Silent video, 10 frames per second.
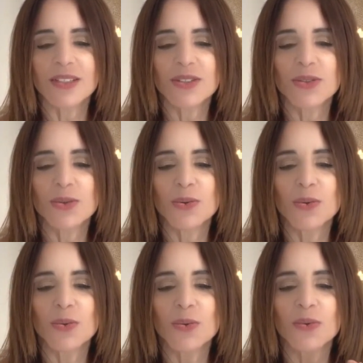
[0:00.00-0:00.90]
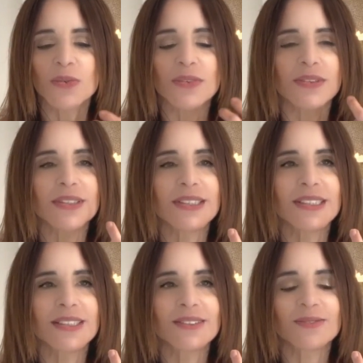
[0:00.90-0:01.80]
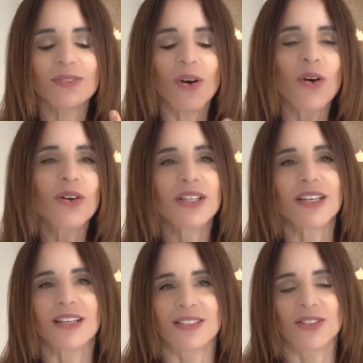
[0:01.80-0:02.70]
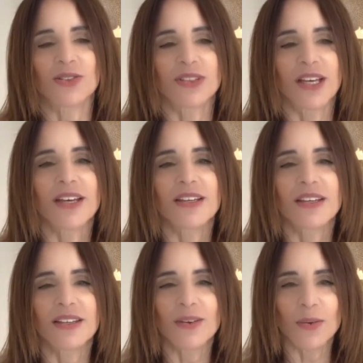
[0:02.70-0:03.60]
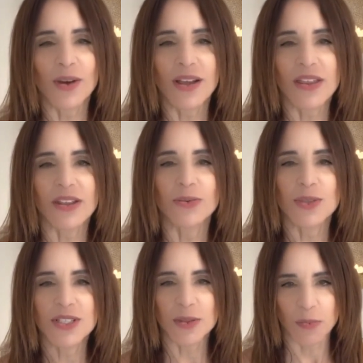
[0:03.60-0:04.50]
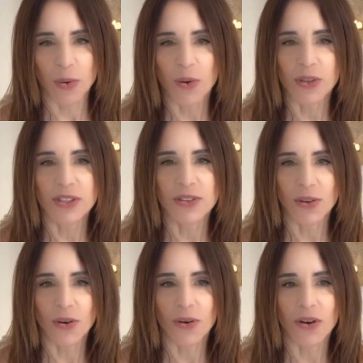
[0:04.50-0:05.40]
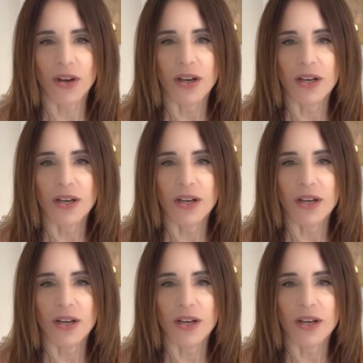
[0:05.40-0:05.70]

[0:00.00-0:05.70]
to organize your day in a way that will support your